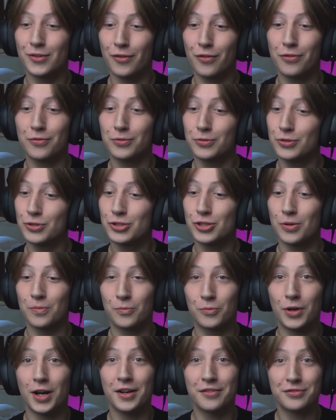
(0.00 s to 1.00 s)
through some
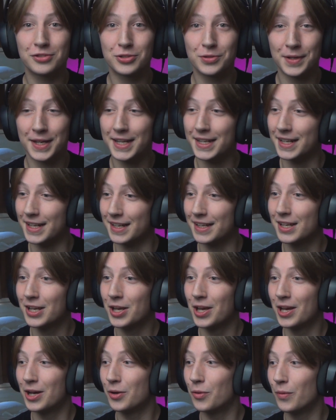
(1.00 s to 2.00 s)
rough training
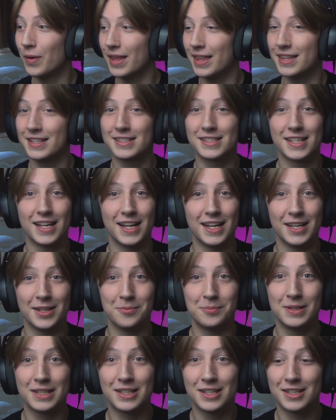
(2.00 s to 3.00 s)
with Sai
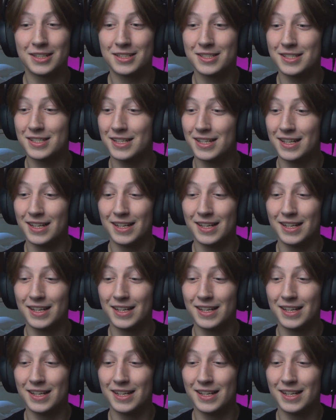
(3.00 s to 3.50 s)
because